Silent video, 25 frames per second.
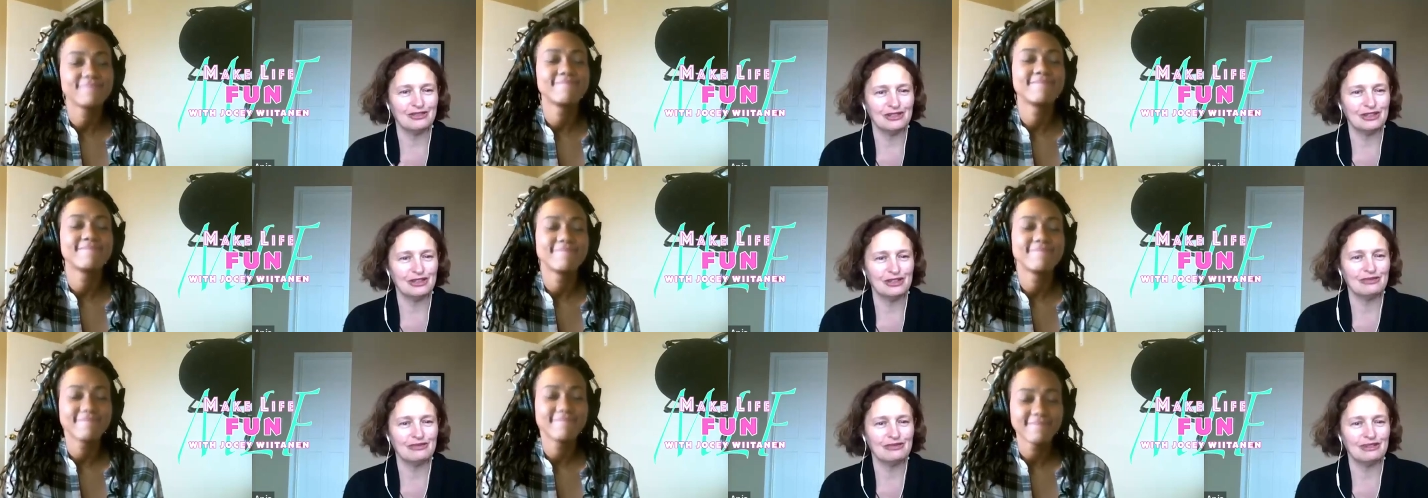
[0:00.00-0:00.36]

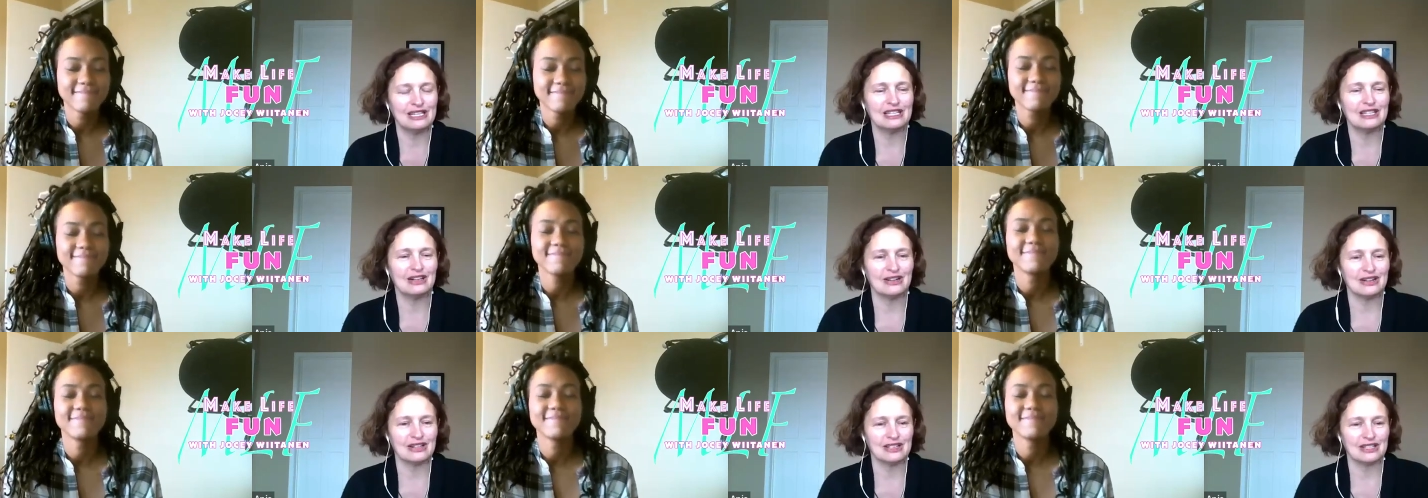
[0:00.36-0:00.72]
Speaker 1: you really
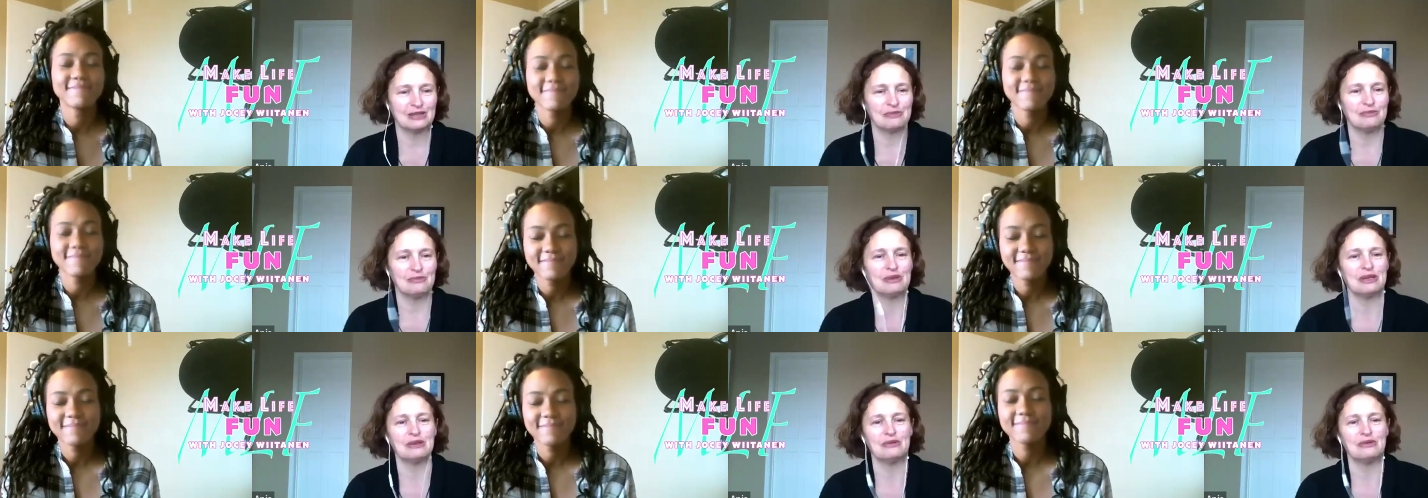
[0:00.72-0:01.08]
got to
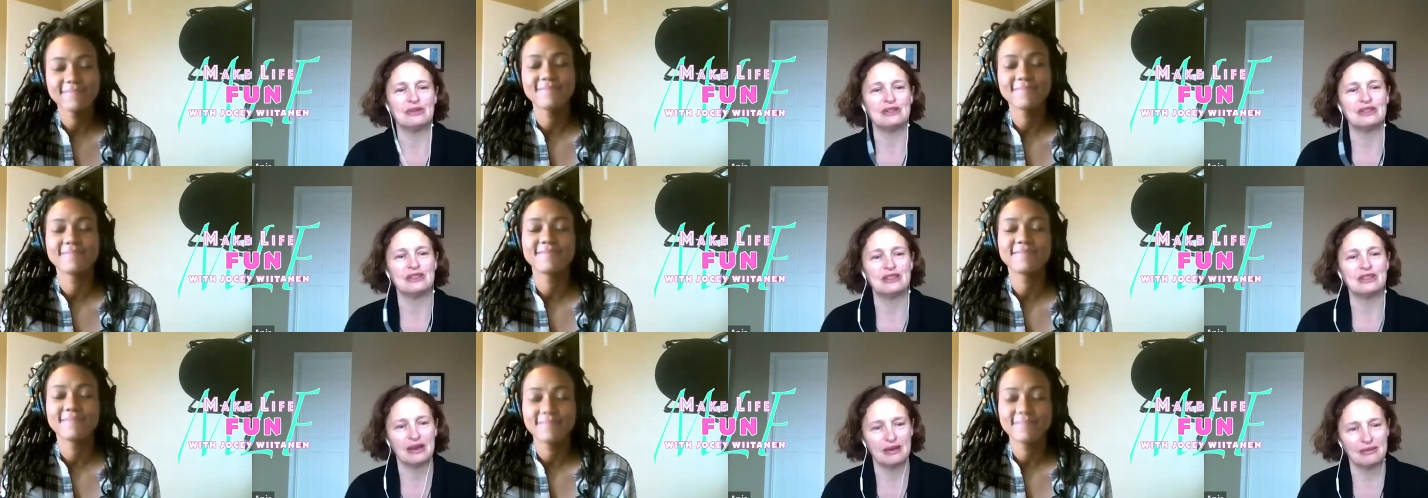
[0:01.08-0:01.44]
be
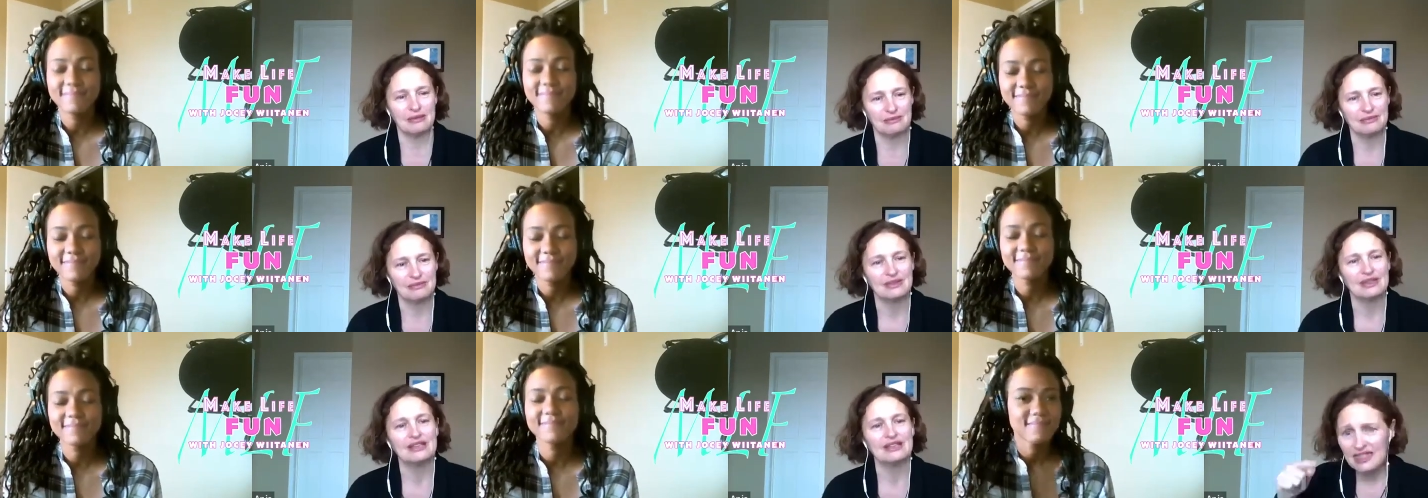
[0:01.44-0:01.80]
with
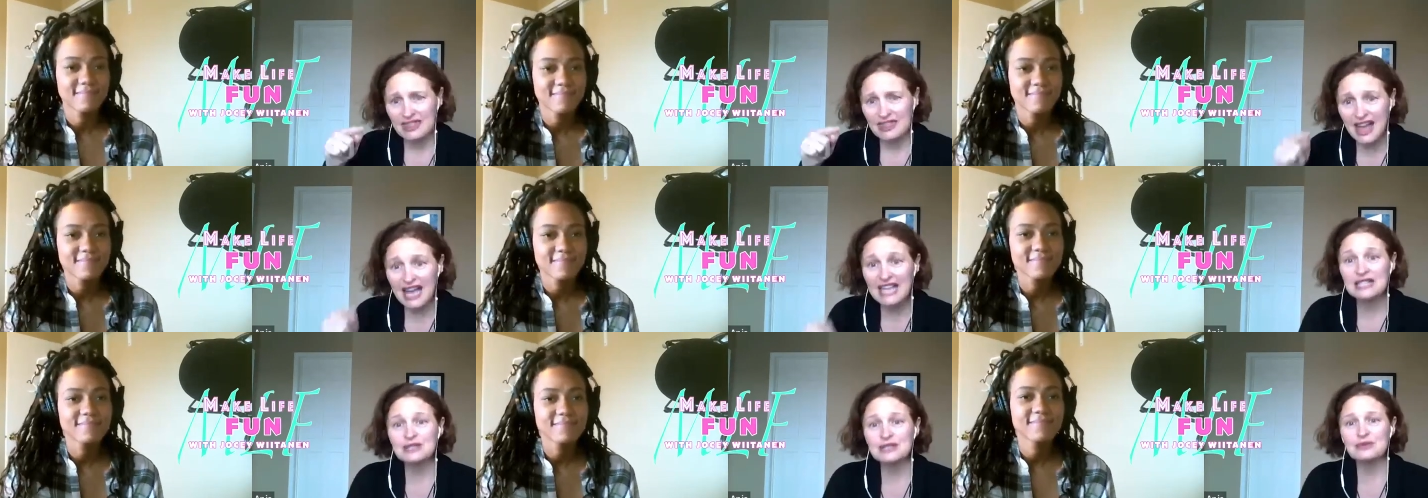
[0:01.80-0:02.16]
them.
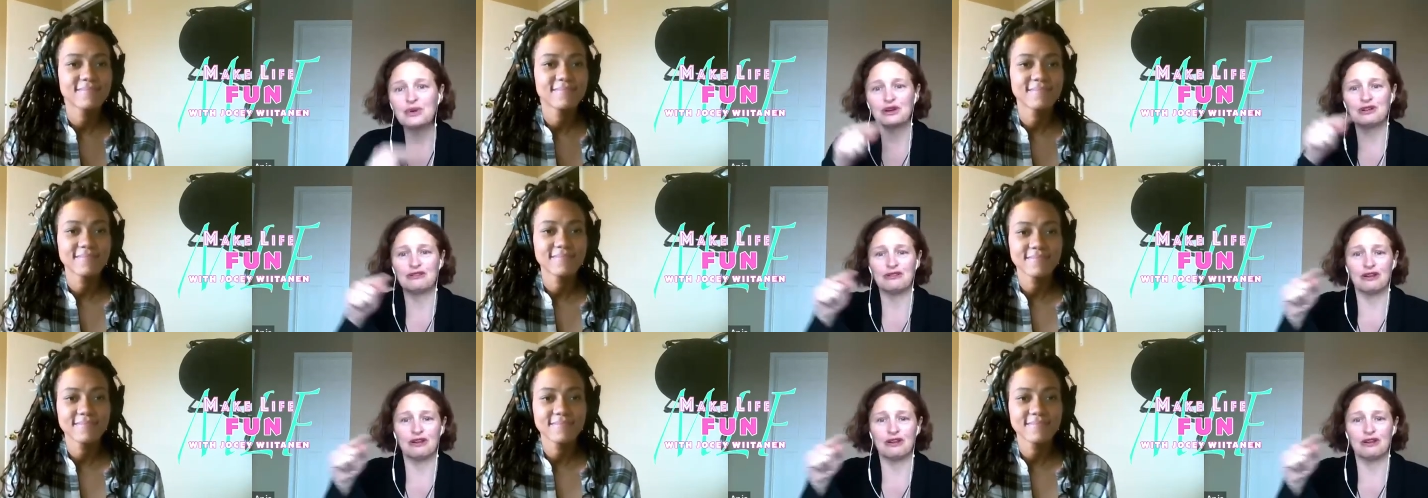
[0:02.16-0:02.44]
That's what